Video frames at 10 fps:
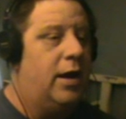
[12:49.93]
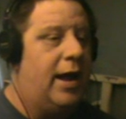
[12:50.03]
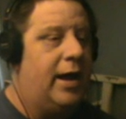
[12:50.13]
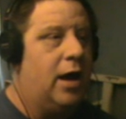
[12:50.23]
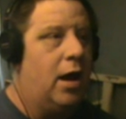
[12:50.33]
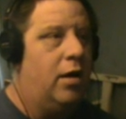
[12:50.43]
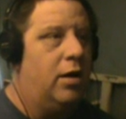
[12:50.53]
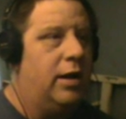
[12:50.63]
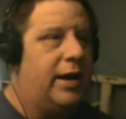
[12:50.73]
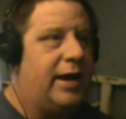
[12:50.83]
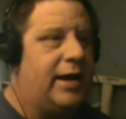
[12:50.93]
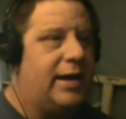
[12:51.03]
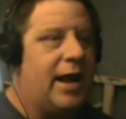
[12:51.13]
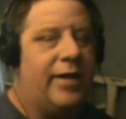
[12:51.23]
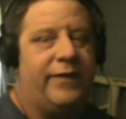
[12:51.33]
Now, hang on, I'm going to let it
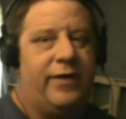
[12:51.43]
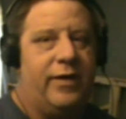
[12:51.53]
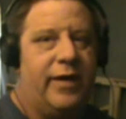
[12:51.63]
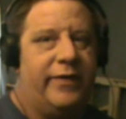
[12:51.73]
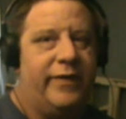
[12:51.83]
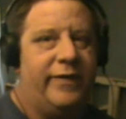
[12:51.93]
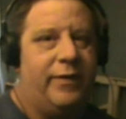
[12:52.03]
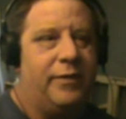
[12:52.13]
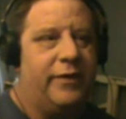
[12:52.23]
get down so you guys can see